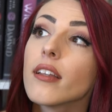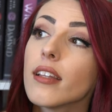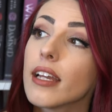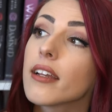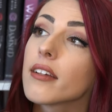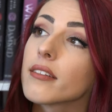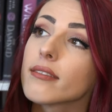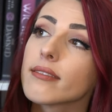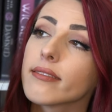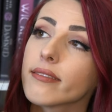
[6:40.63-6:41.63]
Like,
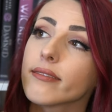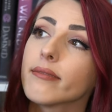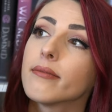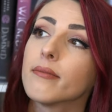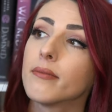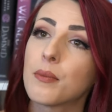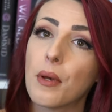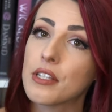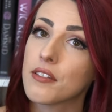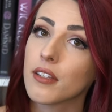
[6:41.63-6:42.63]

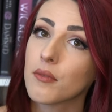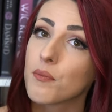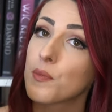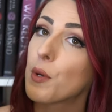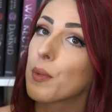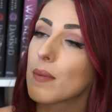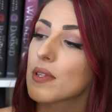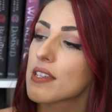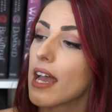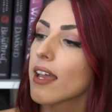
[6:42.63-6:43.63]
spicy, so
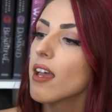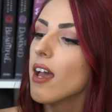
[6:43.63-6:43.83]
people say.